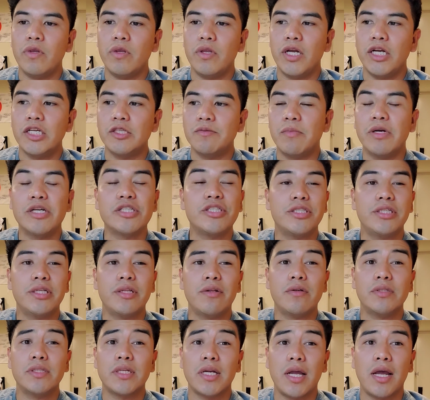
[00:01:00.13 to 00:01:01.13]
as much
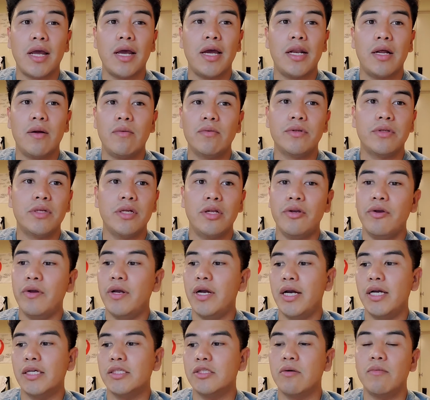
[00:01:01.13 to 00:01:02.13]
detail as I can. I will tell you
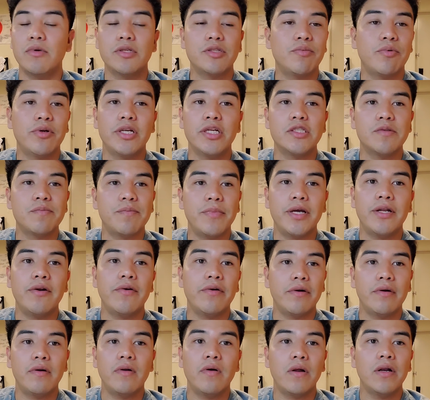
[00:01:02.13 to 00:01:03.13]
guys how much money I spend
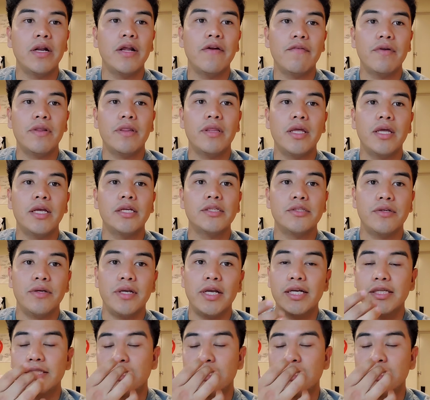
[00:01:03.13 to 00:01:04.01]
on, on everything so you